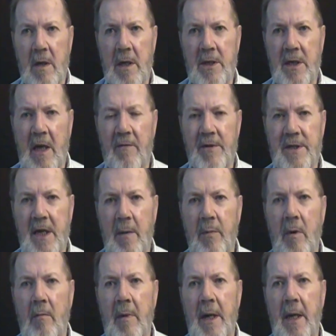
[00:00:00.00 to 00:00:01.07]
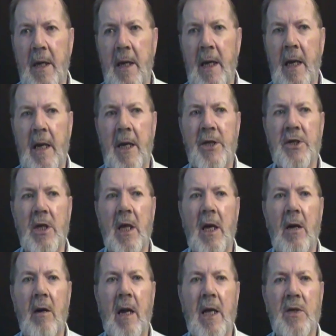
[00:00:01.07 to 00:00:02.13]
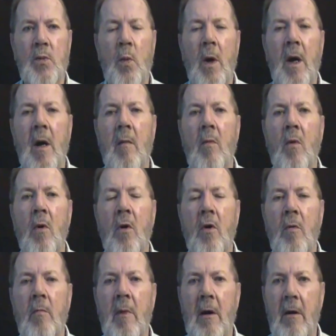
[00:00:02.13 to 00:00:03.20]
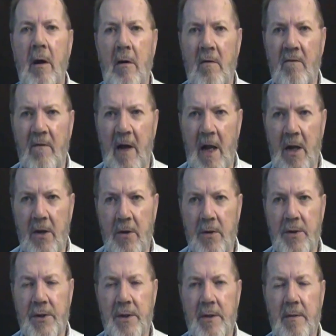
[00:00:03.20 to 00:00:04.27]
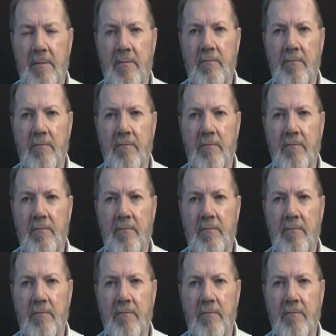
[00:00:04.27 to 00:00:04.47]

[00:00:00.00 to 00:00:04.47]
Each have a separate meaning, and each letter has one or more numerical values.